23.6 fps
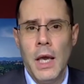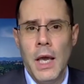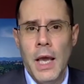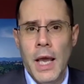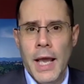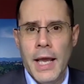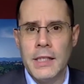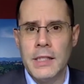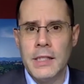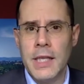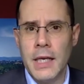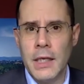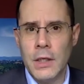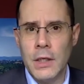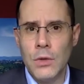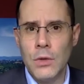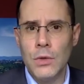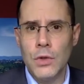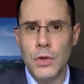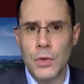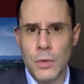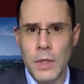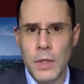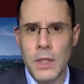is that you
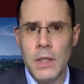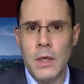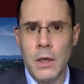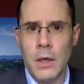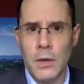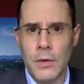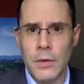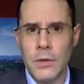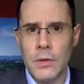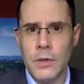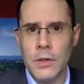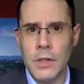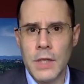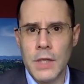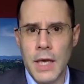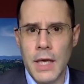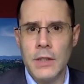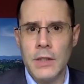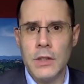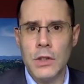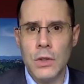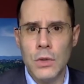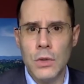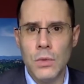treat others
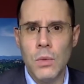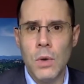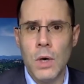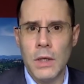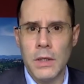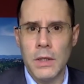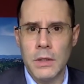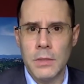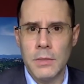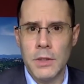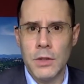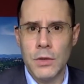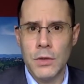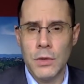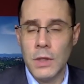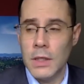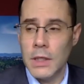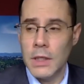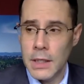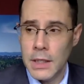as you want to be treated.